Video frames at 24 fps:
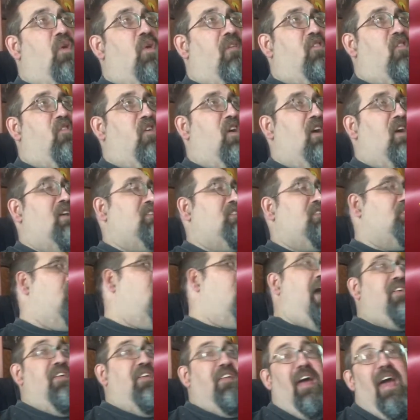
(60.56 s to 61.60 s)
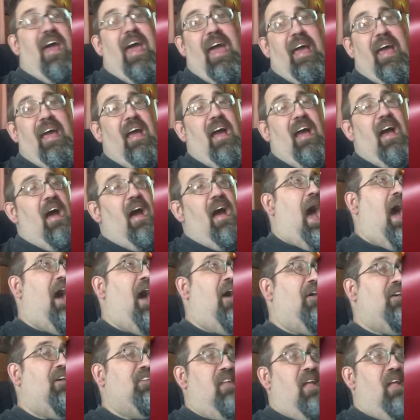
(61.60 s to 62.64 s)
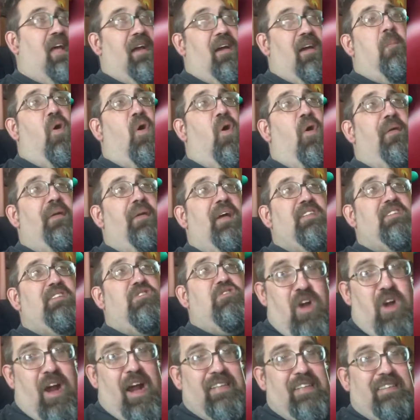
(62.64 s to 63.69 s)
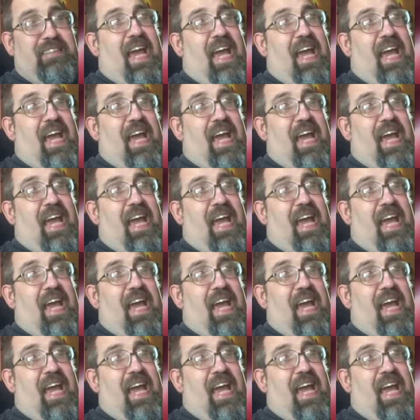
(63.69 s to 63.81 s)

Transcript: work for us. Today, I was like pulling this trash